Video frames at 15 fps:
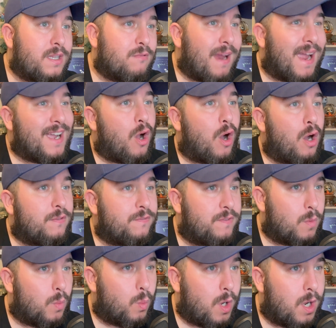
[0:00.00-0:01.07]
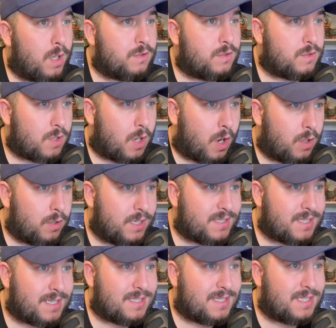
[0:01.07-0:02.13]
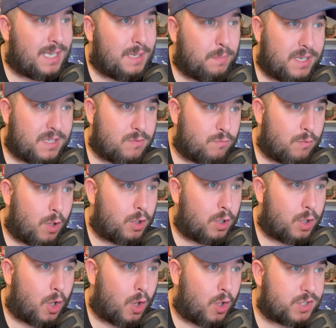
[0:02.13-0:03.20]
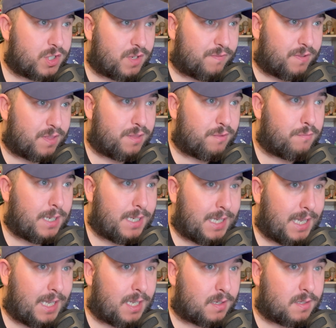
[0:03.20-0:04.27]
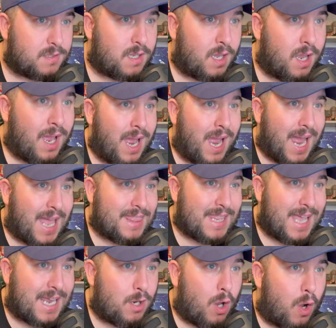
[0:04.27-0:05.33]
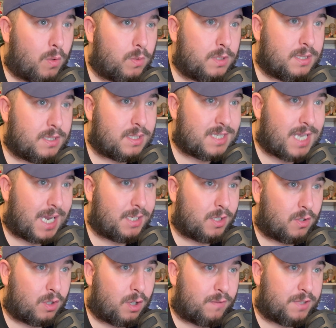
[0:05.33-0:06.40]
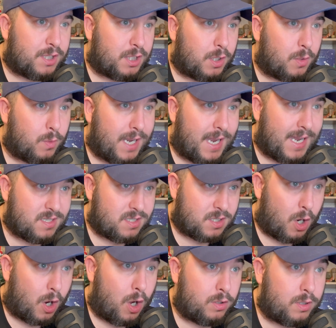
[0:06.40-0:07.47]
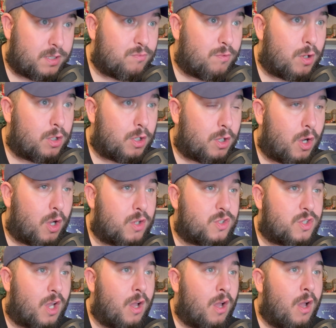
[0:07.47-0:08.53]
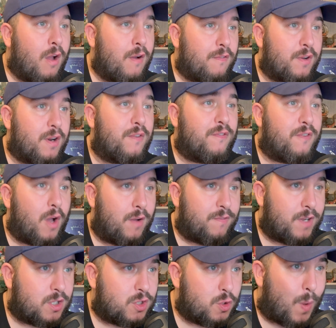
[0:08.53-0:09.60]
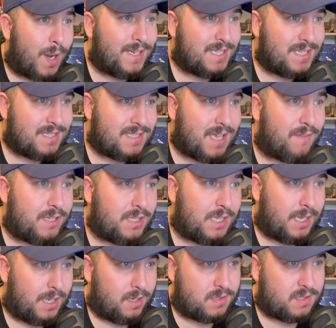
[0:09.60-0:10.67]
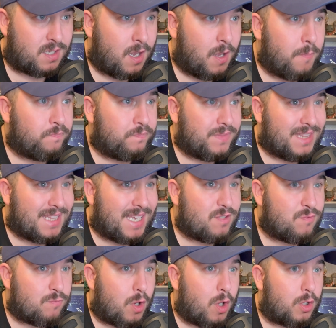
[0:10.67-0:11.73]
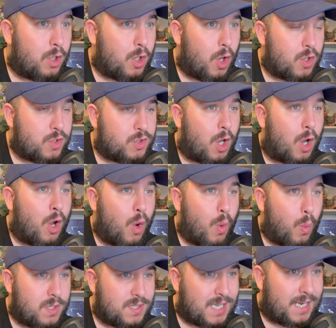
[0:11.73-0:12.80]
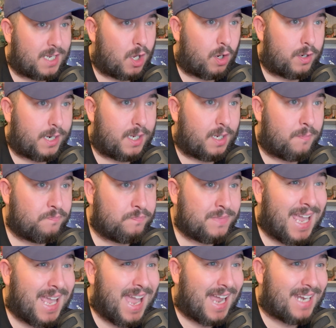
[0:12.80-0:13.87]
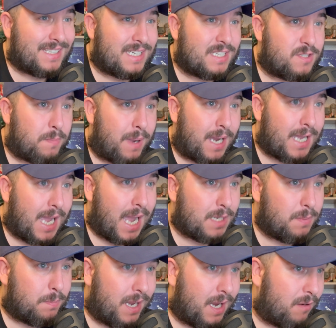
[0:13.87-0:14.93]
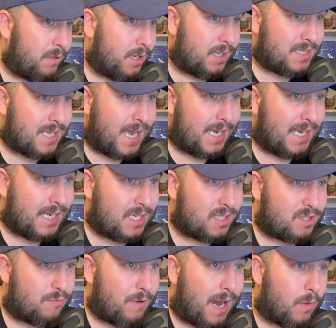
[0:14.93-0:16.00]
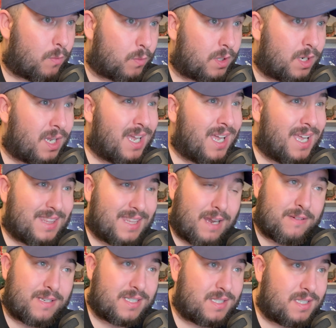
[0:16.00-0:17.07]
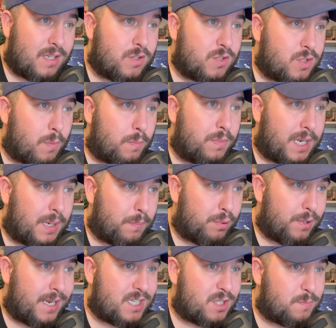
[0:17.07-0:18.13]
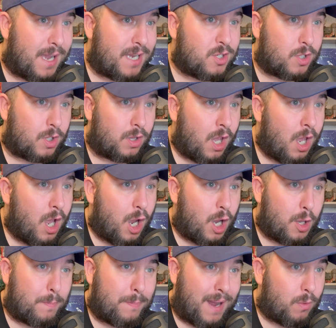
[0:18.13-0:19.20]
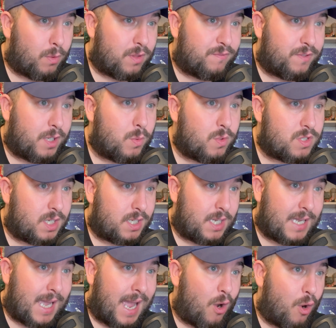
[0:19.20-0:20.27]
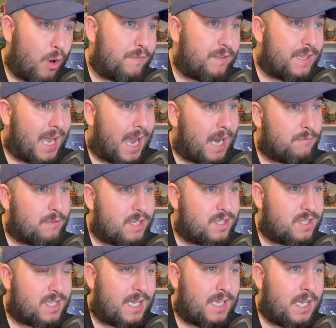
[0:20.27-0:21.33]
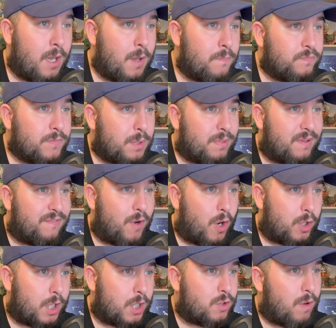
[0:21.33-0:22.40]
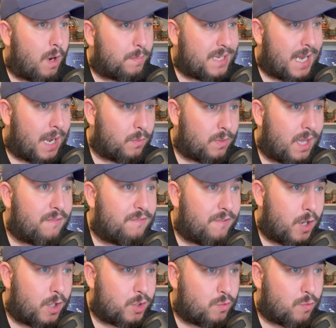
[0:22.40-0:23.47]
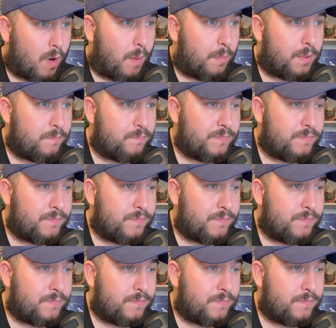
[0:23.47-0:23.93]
the record for the world's tallest and steepest roller coaster for 3 years, and then holding the title of the UK's tallest roller coaster for a further 27 years, this roller coaster was iconic. And despite Hyperia taking its crown, there is still something pretty special about the views that you get over the Irish Sea before you drop down that first drop.